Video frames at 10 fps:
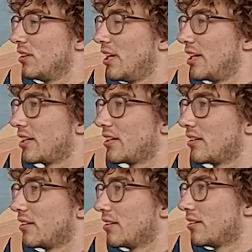like,
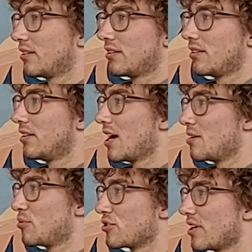
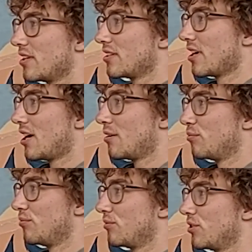90% of the
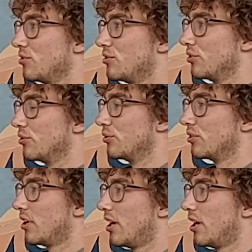time you do